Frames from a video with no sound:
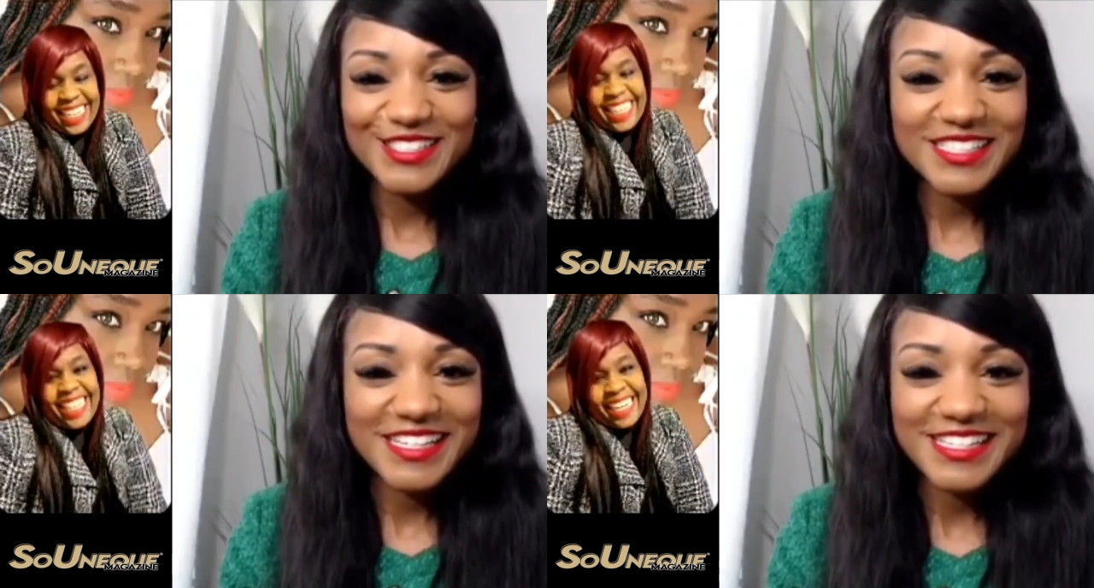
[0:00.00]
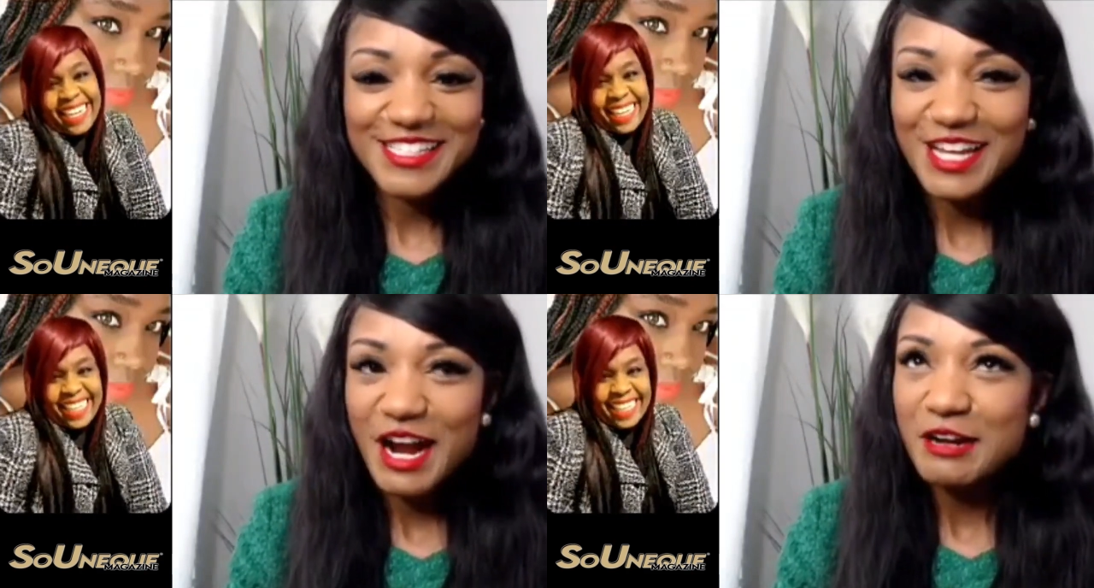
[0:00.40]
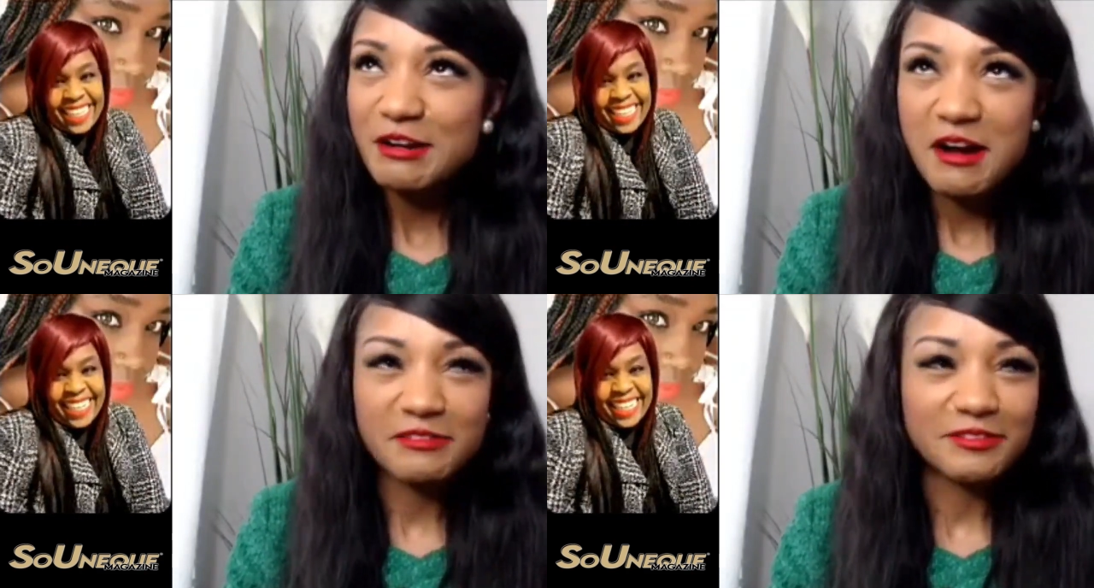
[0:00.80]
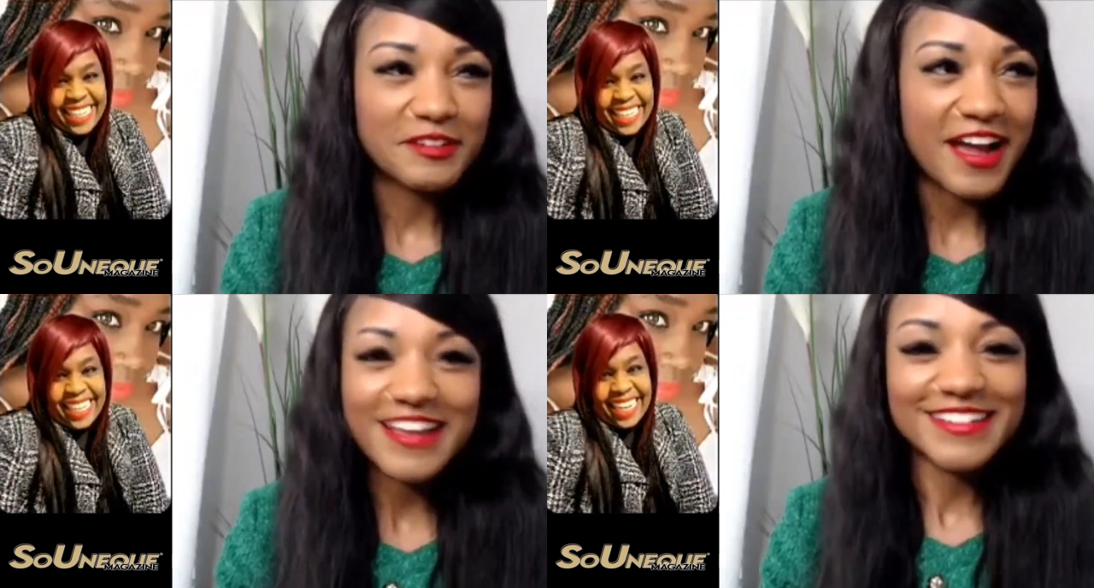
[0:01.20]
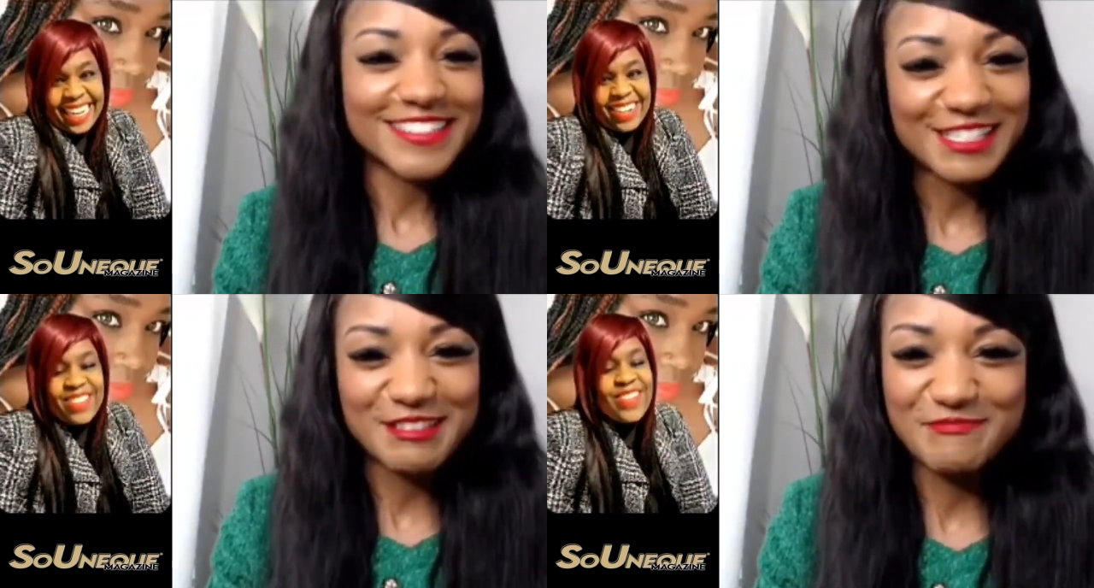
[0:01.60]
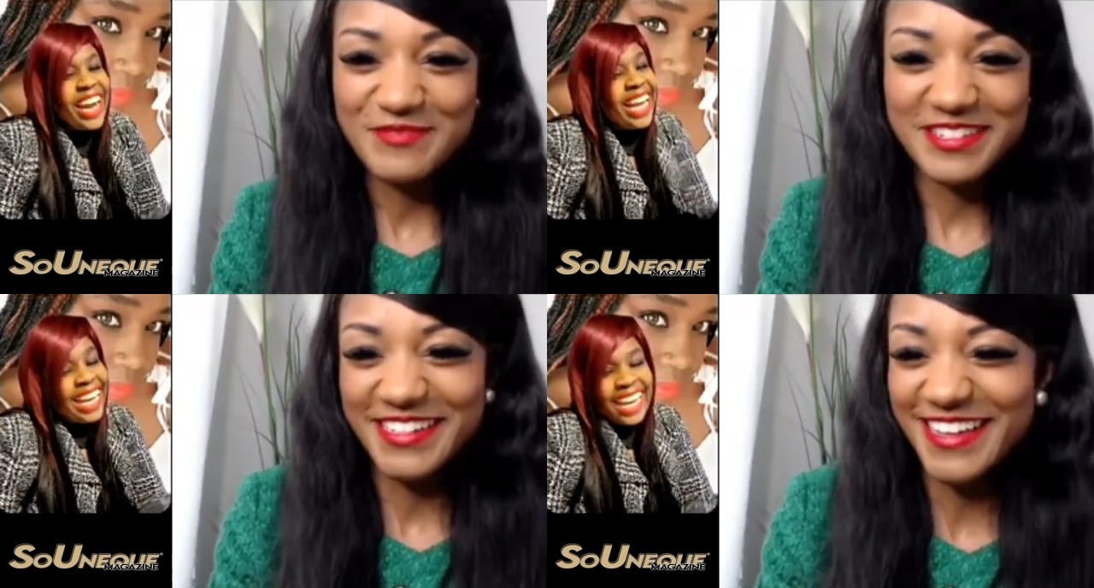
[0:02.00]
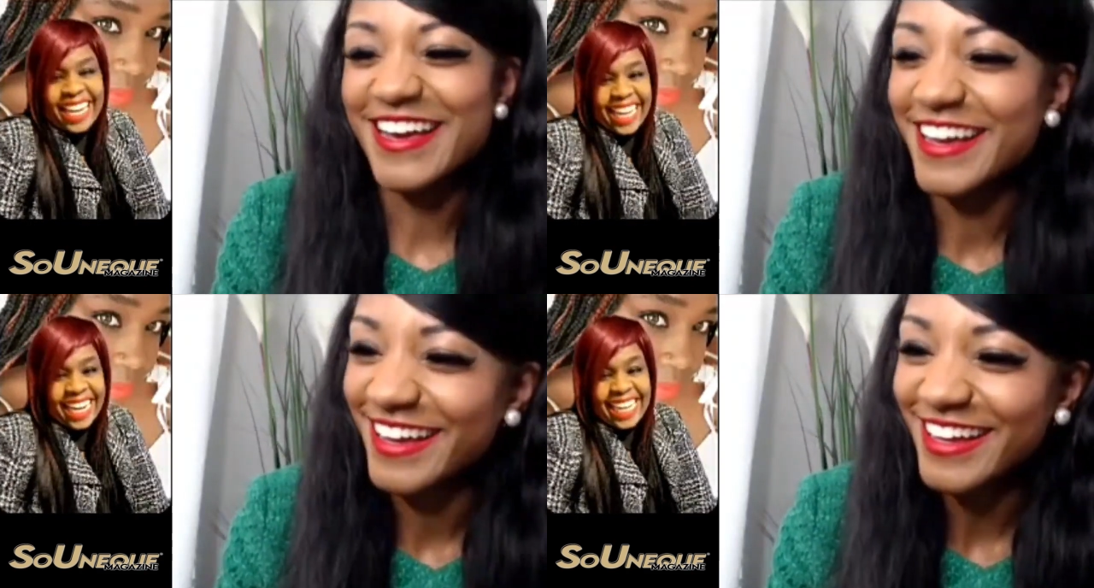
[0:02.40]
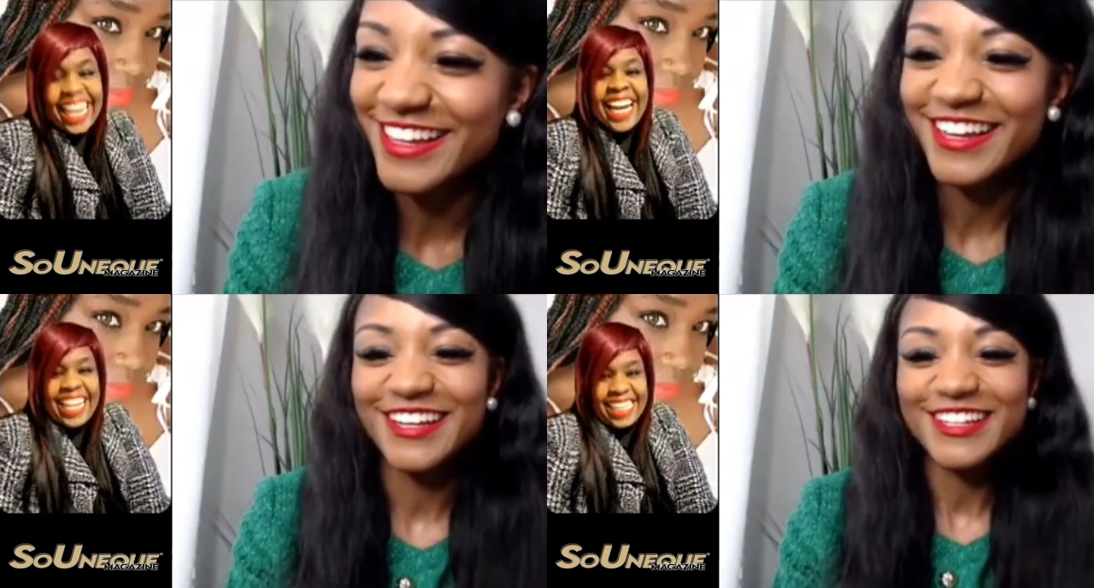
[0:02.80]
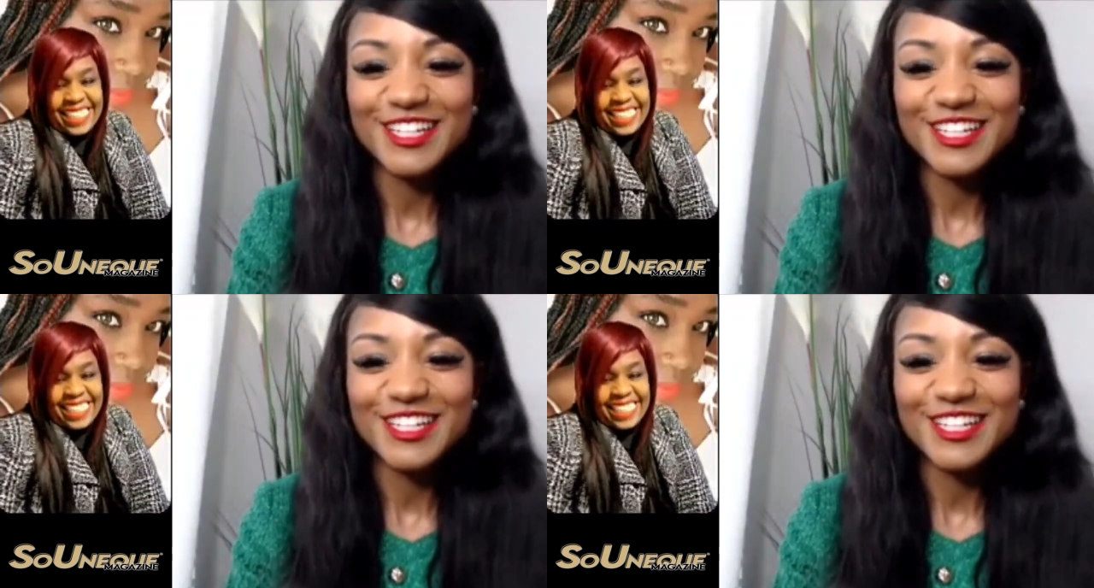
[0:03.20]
Speaker 1: you said start off right into right the book. Yeah.